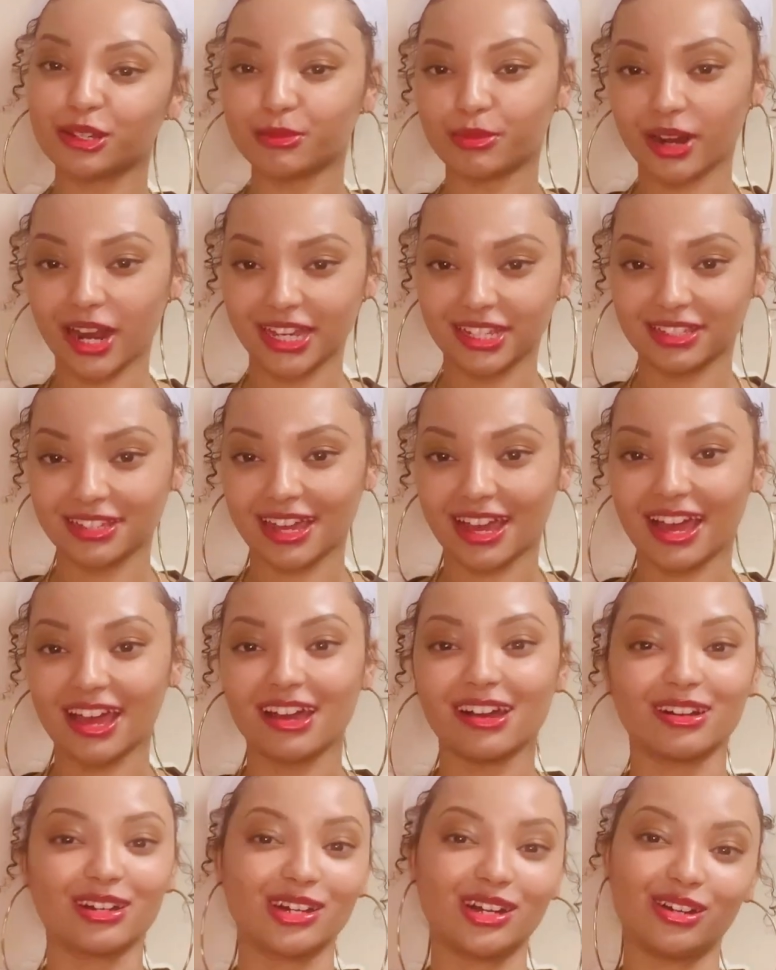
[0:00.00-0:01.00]
Brightside,
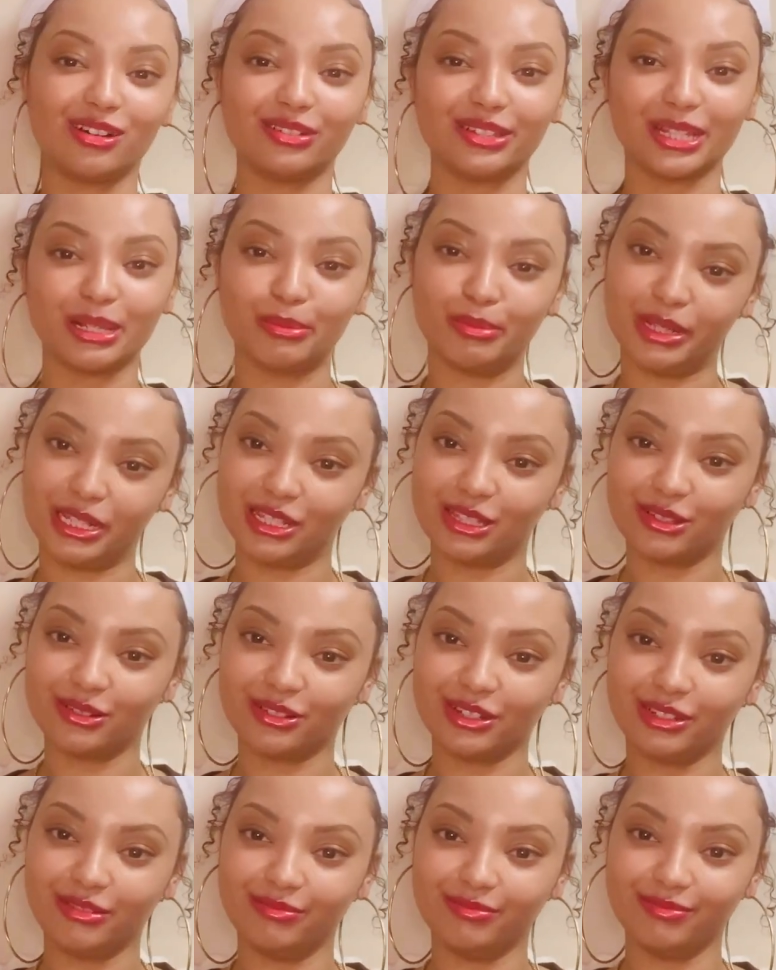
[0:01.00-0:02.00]
a cozy
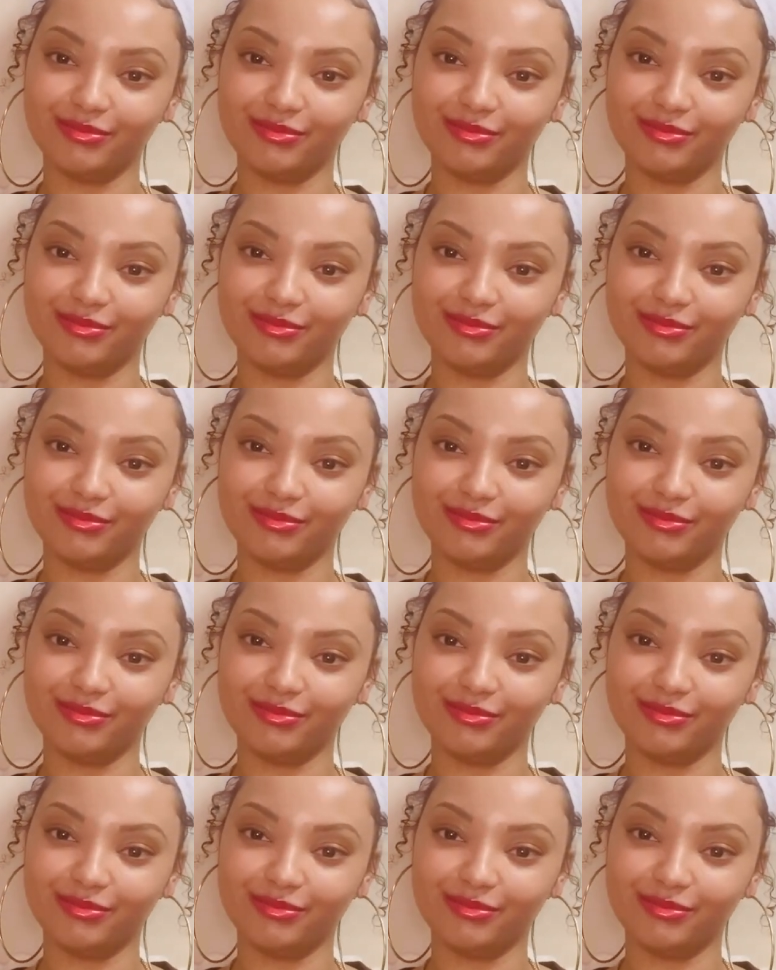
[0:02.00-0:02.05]
mystery.